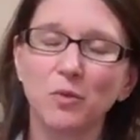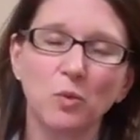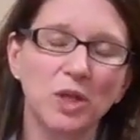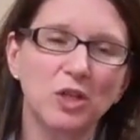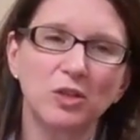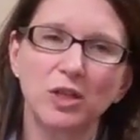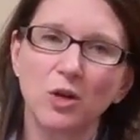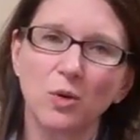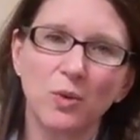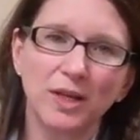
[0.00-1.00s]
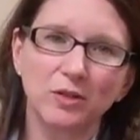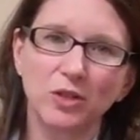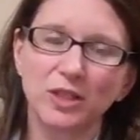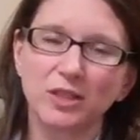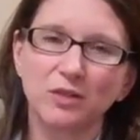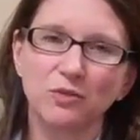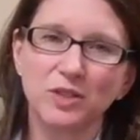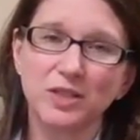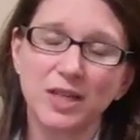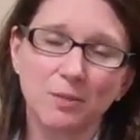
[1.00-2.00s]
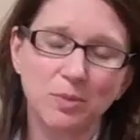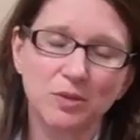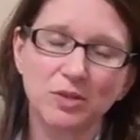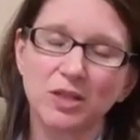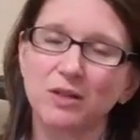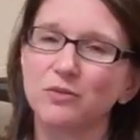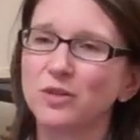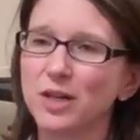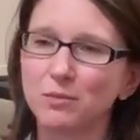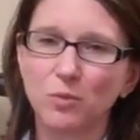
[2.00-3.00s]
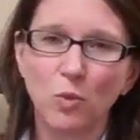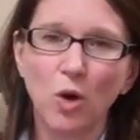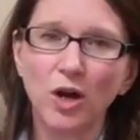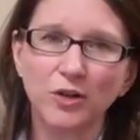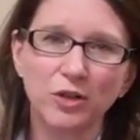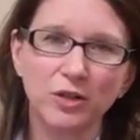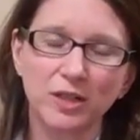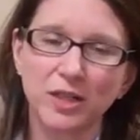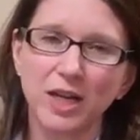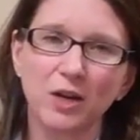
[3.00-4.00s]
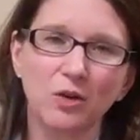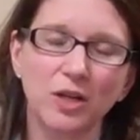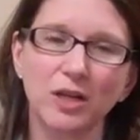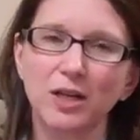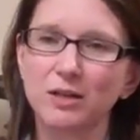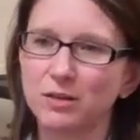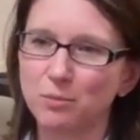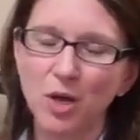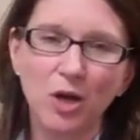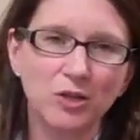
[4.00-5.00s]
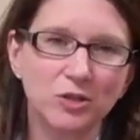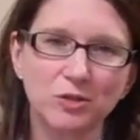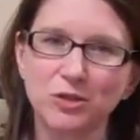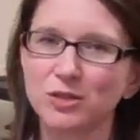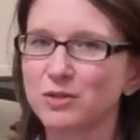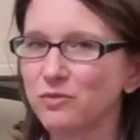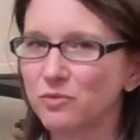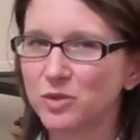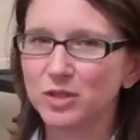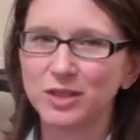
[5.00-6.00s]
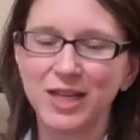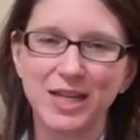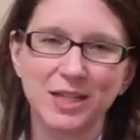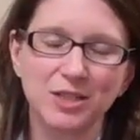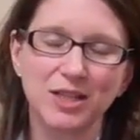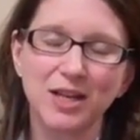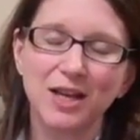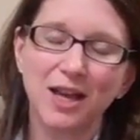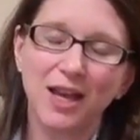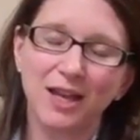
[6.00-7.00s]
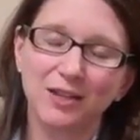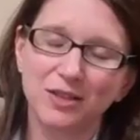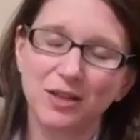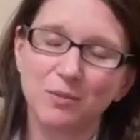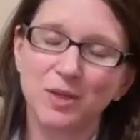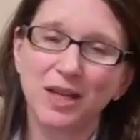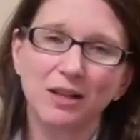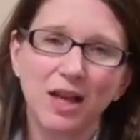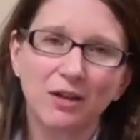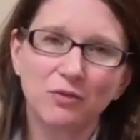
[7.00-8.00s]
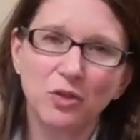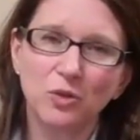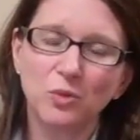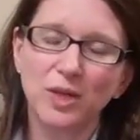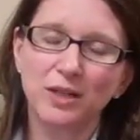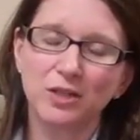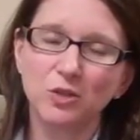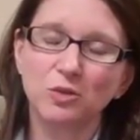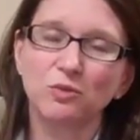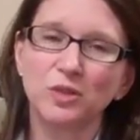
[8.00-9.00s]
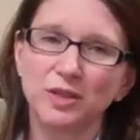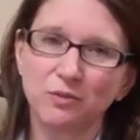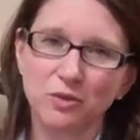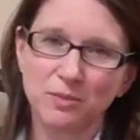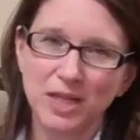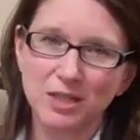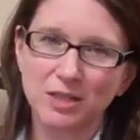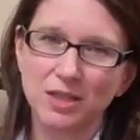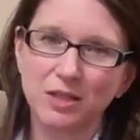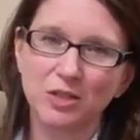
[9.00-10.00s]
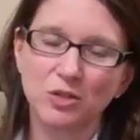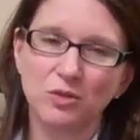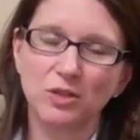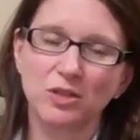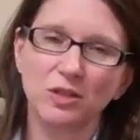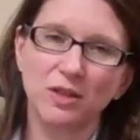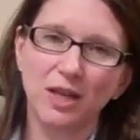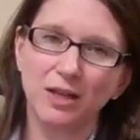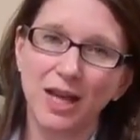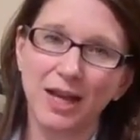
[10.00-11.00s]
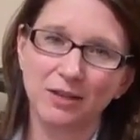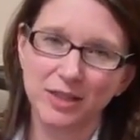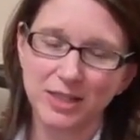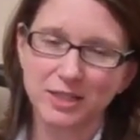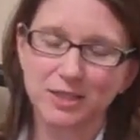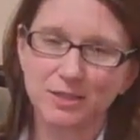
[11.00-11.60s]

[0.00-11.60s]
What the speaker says: We could go and look at different samples of water in the area, puddles to lakes, and get a lot of new and useful information that the students could then analyze.